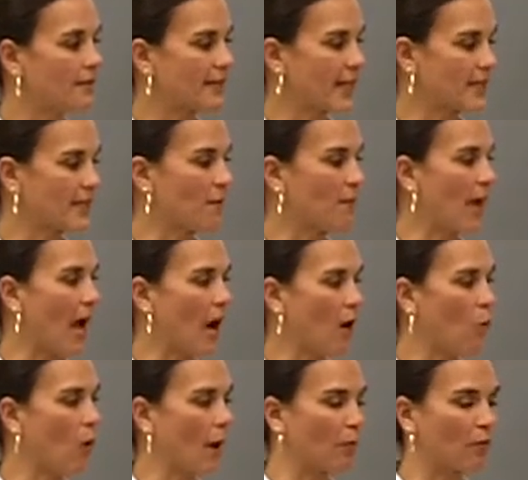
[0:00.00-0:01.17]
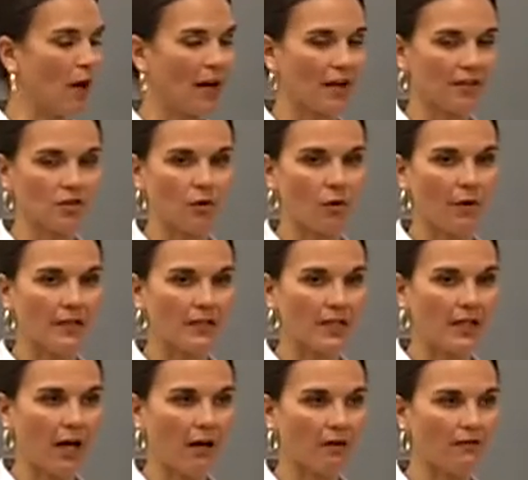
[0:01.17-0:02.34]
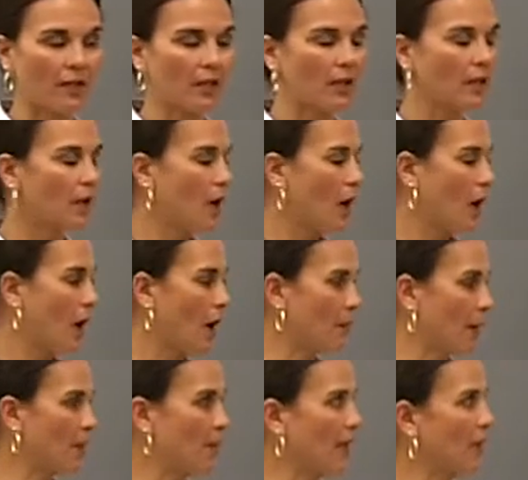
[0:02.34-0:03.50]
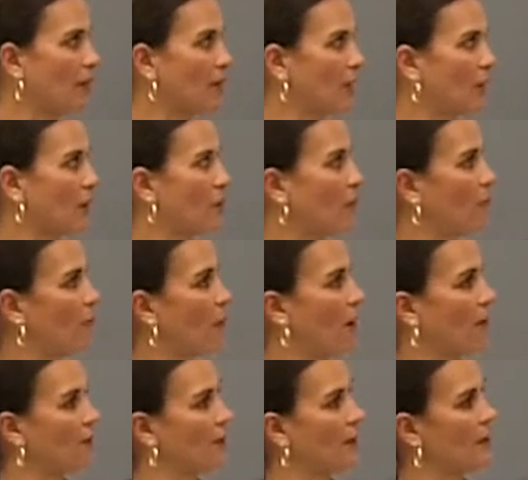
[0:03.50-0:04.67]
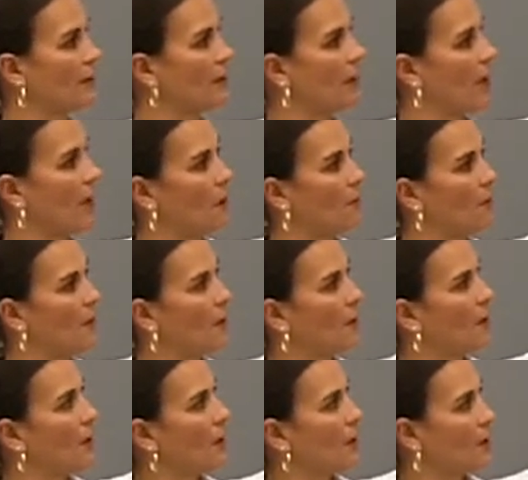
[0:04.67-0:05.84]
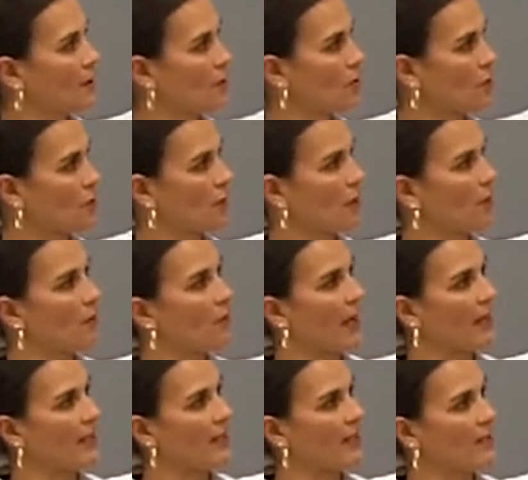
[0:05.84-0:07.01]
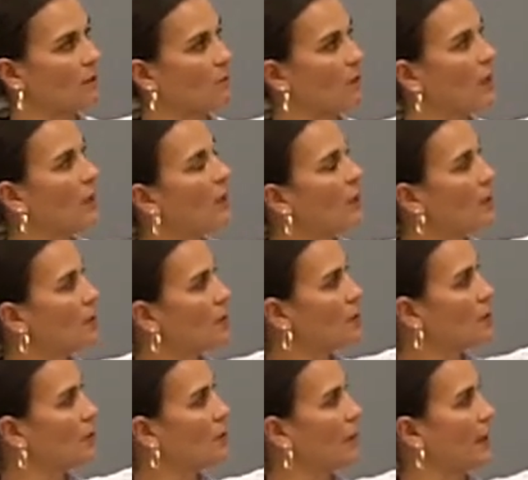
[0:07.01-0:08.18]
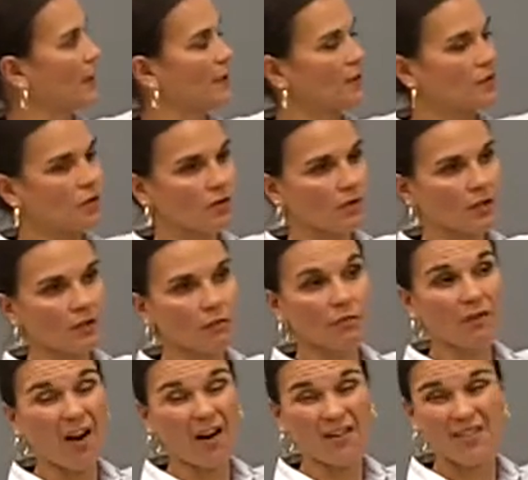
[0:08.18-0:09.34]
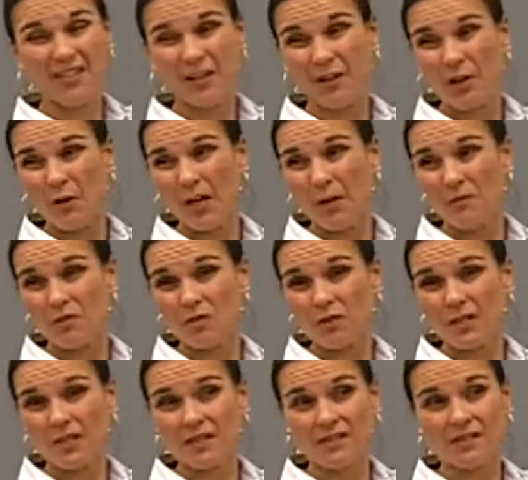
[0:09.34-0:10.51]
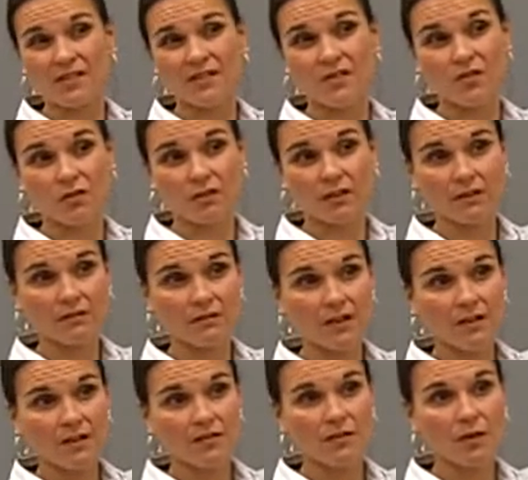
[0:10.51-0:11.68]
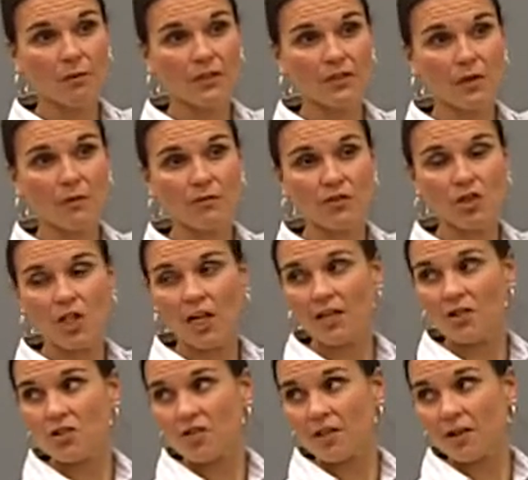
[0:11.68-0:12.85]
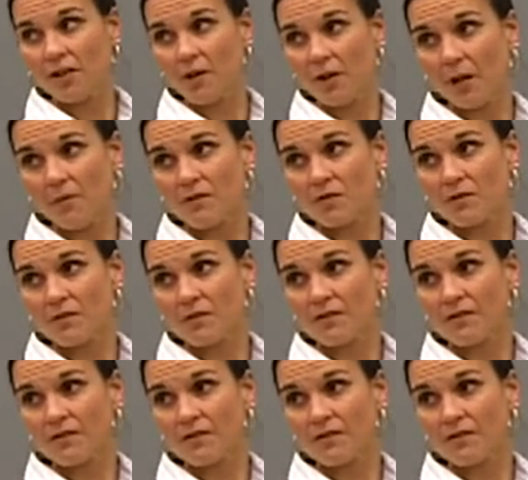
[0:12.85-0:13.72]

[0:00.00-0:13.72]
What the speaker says: sets up what products you're going to get out of it. A big thing, part of the concerted mechanism too, in concerted, our stereochemistry is concerted. So we don't change stereochemistry.